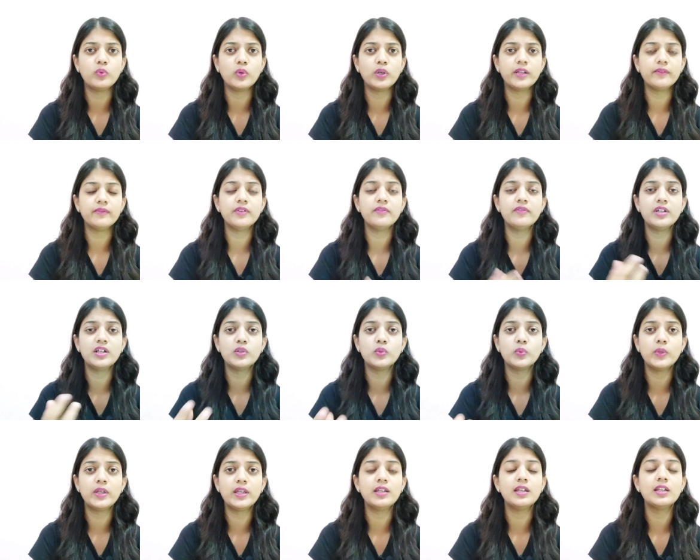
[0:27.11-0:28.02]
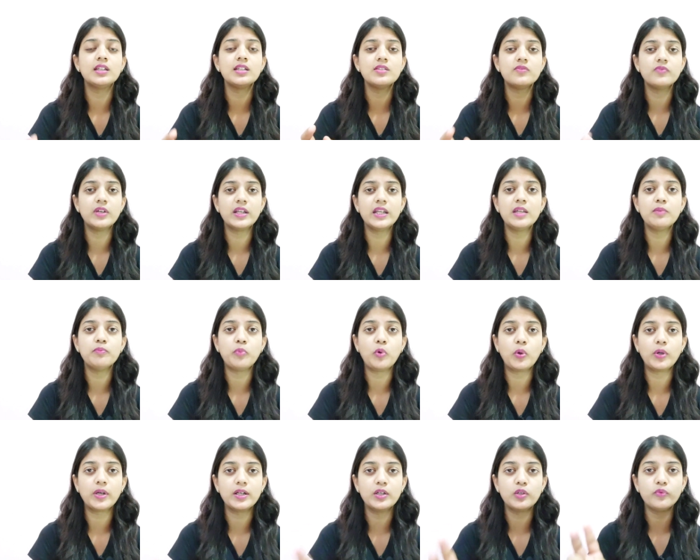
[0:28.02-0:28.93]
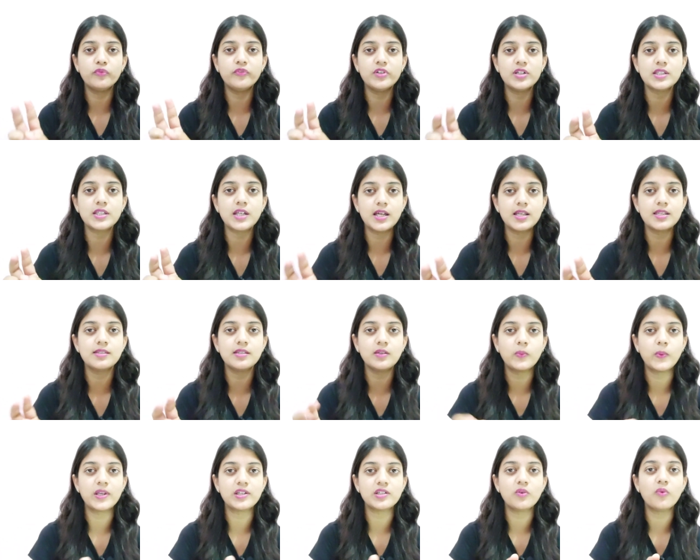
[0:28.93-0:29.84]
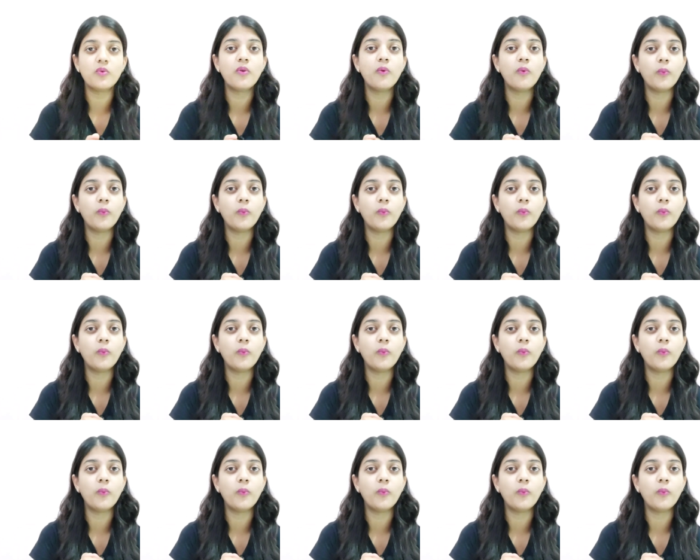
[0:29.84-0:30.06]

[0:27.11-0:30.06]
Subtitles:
whatever we are doing, it is very important to first ask the question